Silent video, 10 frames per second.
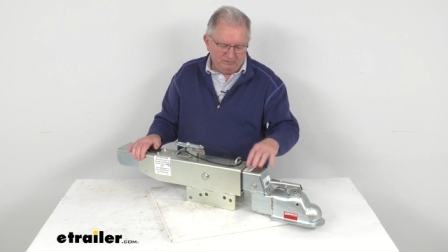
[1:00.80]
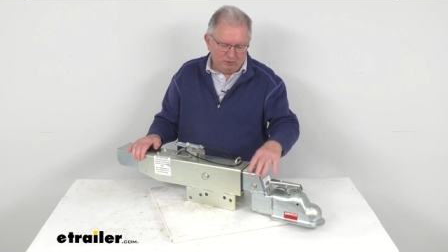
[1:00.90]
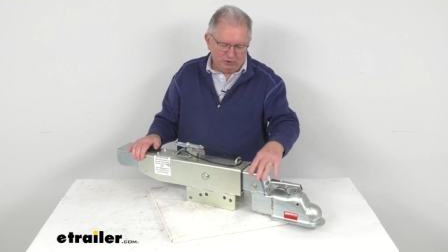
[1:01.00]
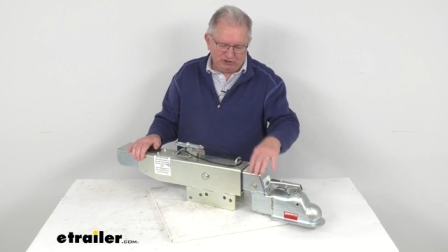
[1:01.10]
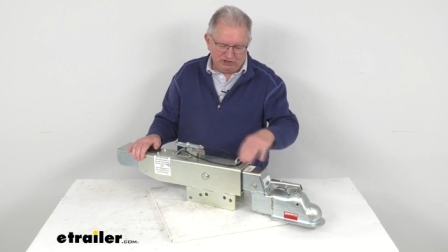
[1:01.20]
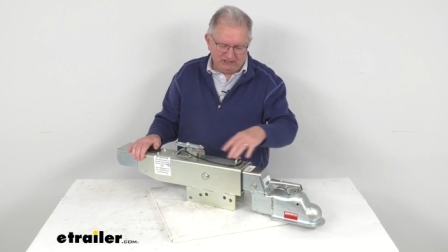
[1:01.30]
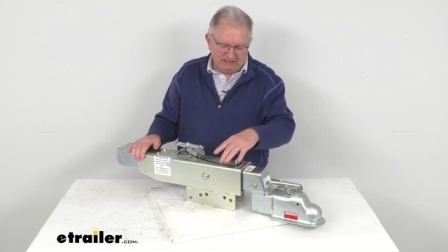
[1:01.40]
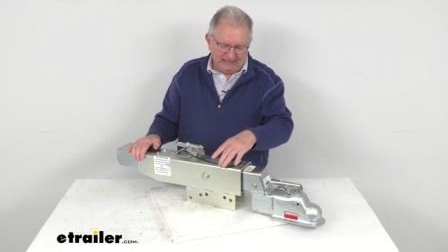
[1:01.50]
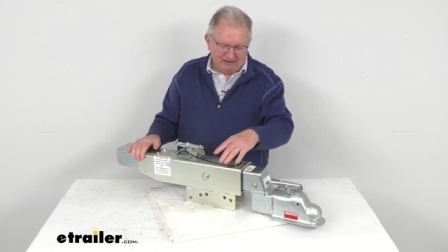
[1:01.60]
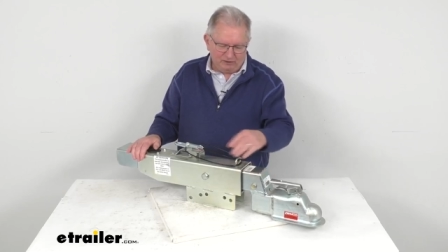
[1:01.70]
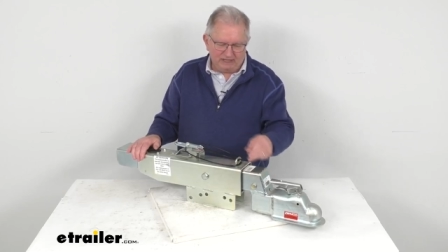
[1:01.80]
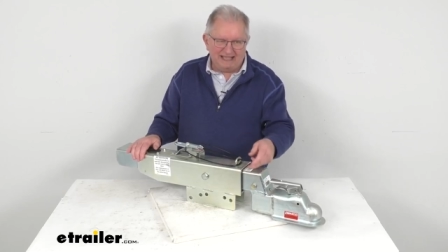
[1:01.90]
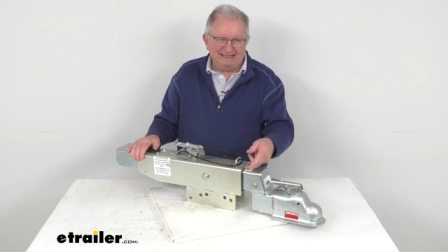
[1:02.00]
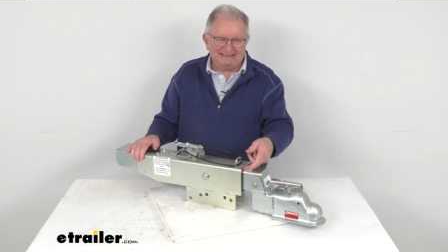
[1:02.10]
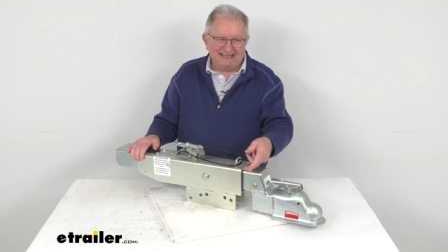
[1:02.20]
portion and the outer
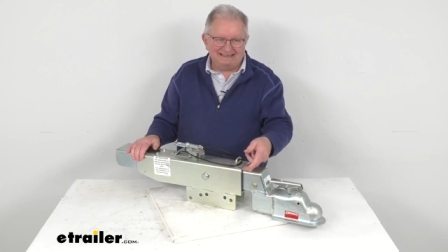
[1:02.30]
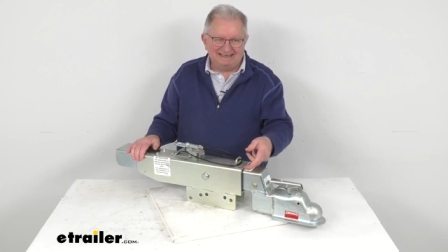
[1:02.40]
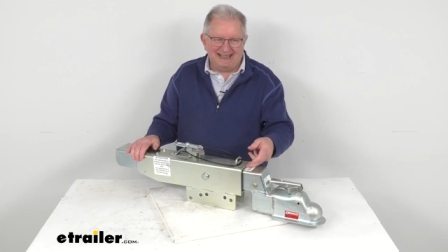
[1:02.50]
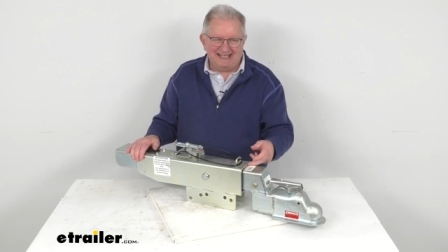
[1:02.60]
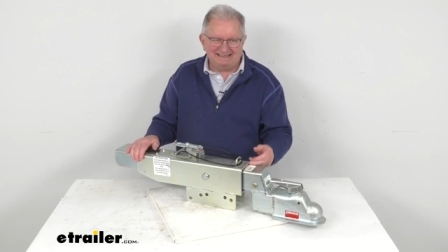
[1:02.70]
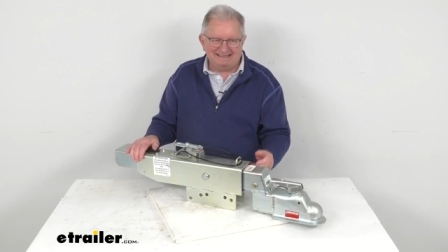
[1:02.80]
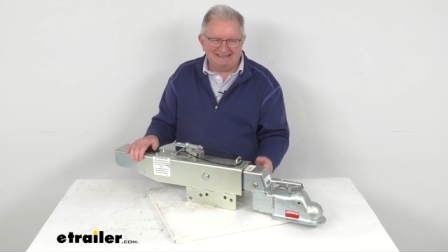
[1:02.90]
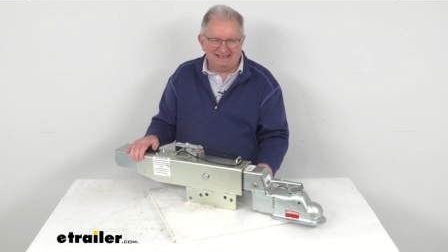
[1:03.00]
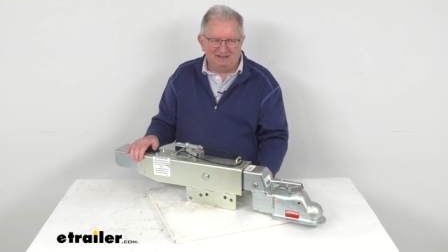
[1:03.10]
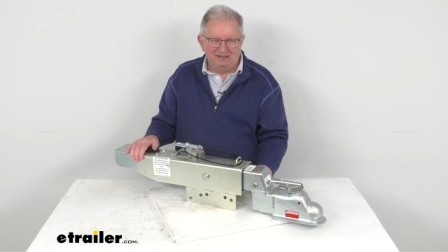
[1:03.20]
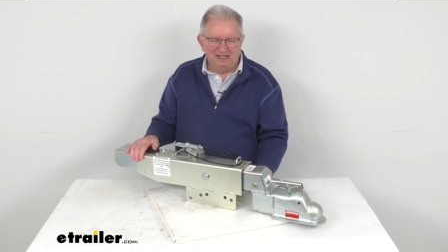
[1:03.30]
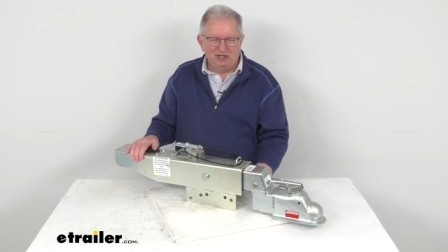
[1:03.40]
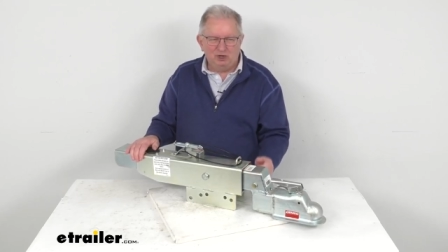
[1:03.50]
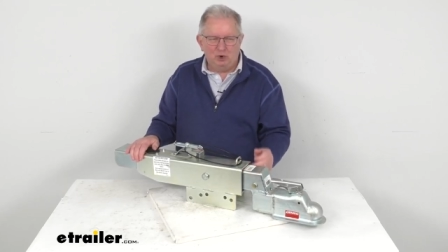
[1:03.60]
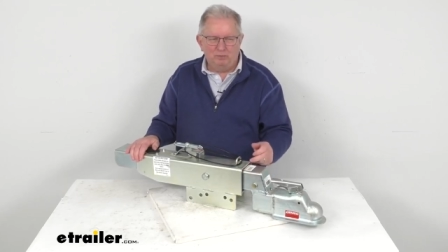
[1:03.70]
case, has an acetyl
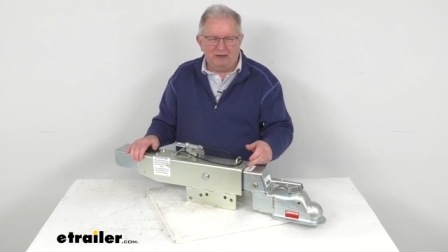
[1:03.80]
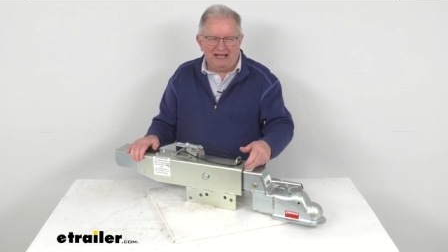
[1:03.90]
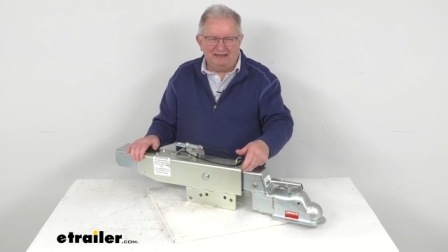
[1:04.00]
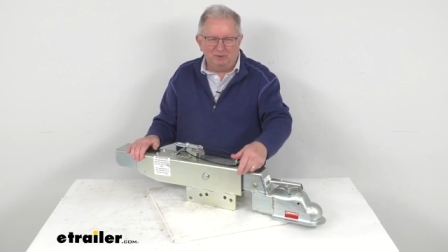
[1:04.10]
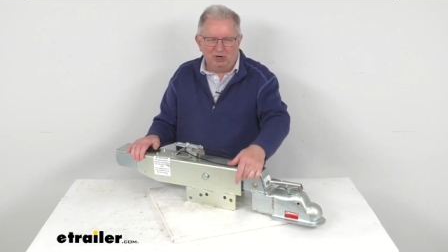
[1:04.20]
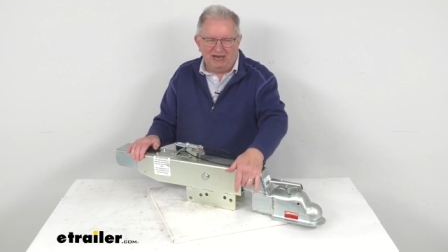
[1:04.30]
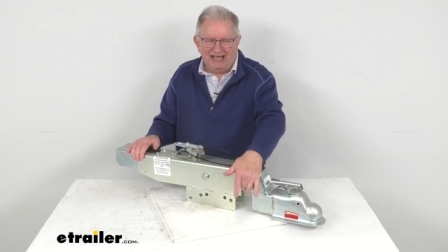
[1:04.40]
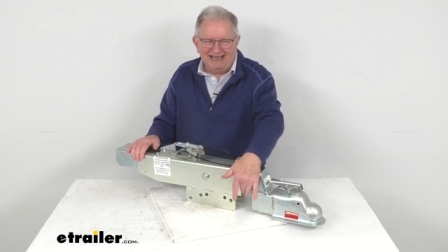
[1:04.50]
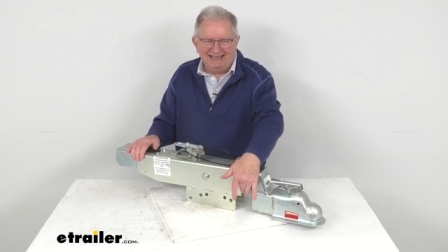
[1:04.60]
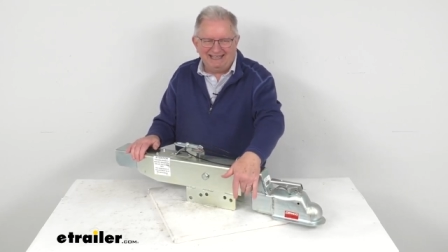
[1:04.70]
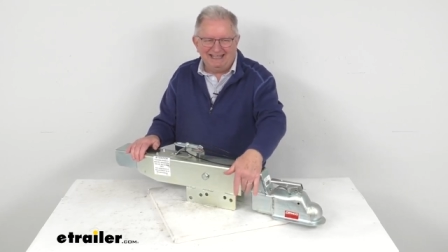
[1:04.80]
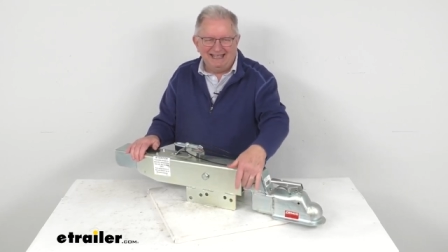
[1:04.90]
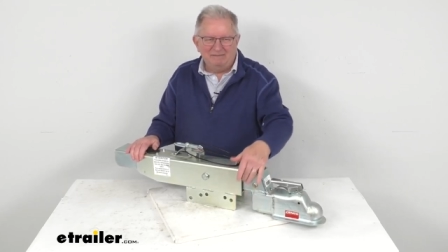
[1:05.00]
copolymer lining,